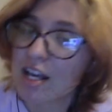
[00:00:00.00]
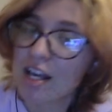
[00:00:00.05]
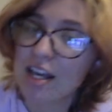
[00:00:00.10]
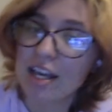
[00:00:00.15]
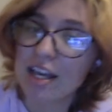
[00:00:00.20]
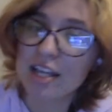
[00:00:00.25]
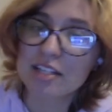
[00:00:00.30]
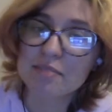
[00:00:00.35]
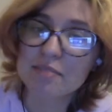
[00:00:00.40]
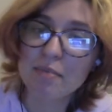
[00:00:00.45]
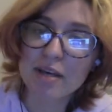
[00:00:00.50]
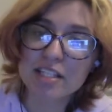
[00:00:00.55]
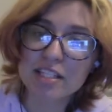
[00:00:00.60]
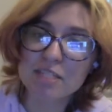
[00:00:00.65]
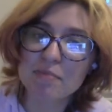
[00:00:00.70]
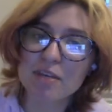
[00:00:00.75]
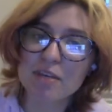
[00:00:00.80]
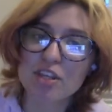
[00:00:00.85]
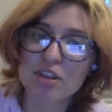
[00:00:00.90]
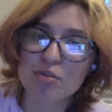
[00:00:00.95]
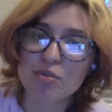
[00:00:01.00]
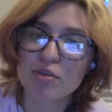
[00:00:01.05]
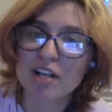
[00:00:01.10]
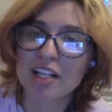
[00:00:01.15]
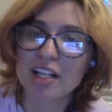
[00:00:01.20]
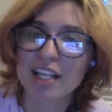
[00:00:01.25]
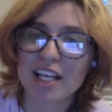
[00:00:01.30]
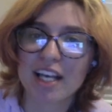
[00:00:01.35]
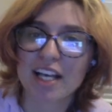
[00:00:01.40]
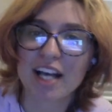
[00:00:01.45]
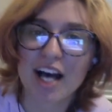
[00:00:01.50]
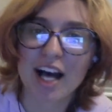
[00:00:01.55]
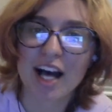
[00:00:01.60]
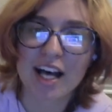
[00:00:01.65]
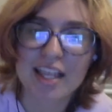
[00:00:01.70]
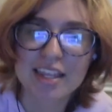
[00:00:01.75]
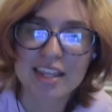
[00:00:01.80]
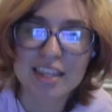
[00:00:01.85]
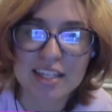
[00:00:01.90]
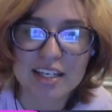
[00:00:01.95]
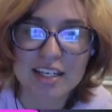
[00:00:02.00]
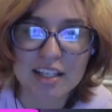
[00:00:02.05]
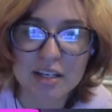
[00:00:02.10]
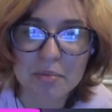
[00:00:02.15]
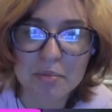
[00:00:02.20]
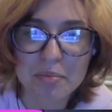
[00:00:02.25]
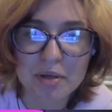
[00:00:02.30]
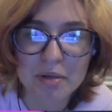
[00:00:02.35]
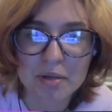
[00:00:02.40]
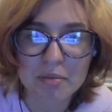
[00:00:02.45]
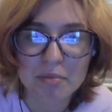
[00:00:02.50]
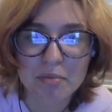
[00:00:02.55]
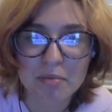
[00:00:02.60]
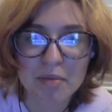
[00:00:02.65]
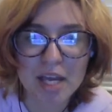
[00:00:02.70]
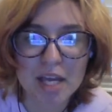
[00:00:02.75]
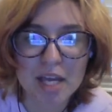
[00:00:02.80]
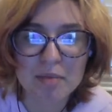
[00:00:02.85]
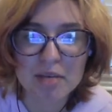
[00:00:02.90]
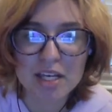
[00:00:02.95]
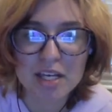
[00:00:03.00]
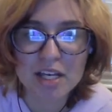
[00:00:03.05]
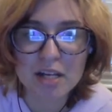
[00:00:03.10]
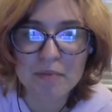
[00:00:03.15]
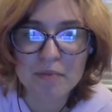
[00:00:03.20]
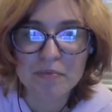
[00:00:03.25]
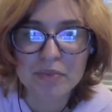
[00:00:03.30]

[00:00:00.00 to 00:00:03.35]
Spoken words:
It must be thrilling, I think, but maybe